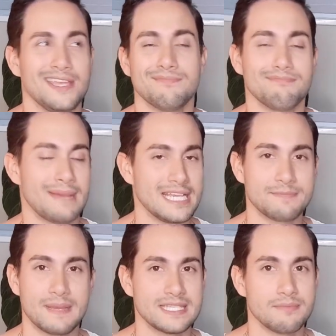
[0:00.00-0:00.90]
my
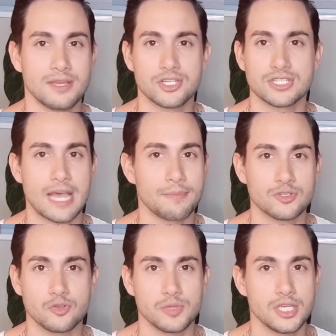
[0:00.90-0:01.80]
specimen just
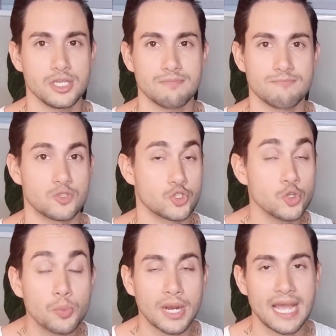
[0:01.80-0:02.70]
happened to be
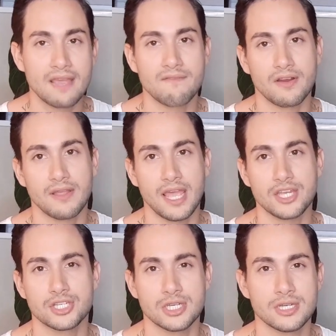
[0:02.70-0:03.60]
super high in
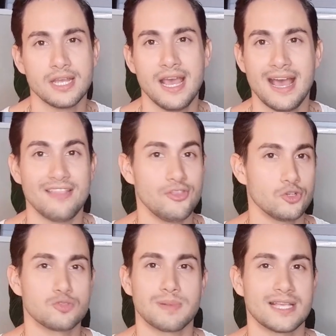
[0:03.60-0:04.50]
variegation. And
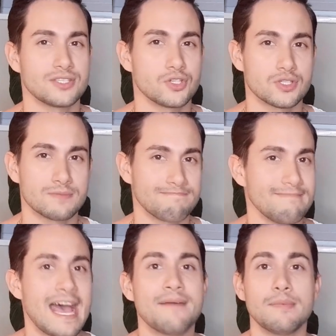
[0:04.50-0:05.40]
those plants just
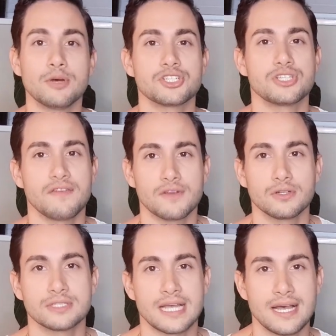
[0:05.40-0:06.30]
have a much
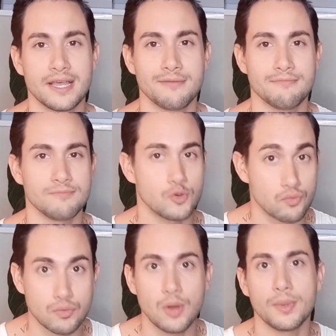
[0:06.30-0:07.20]
difficult time
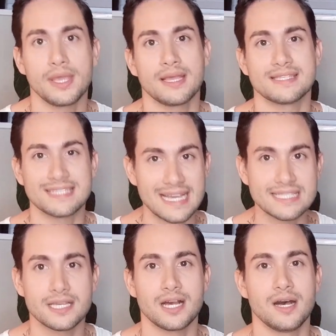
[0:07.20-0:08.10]
growing and
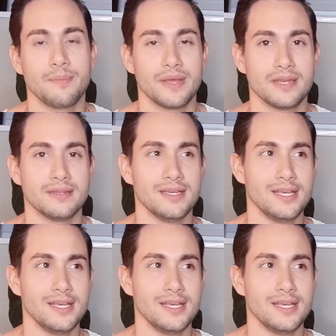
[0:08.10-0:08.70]
sizing up and